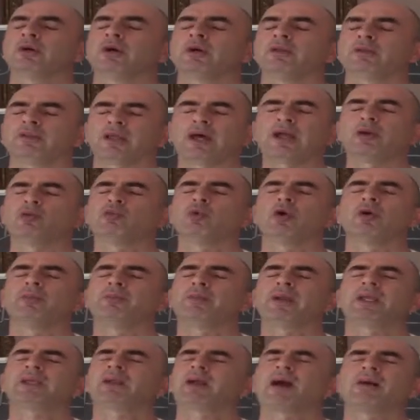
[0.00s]
They will
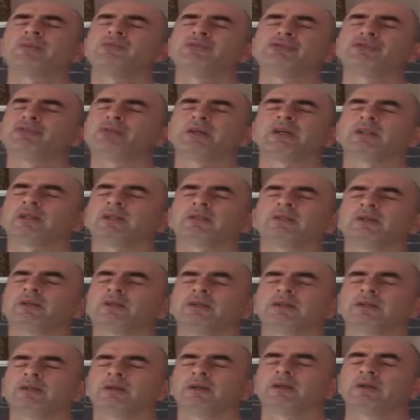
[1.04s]
be comforted
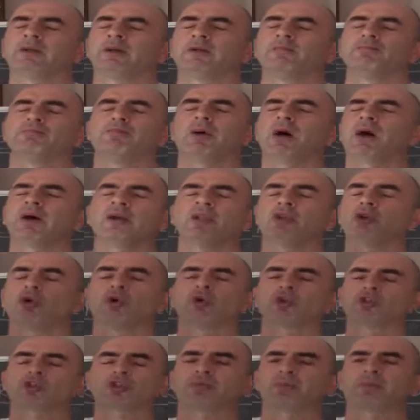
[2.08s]
by
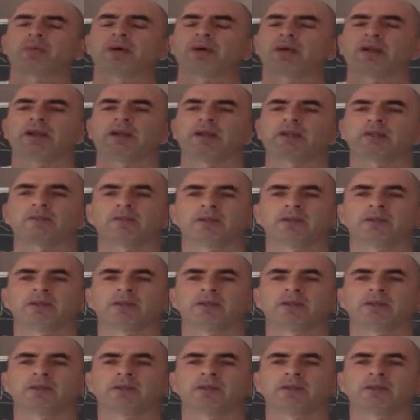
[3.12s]
your Spirit.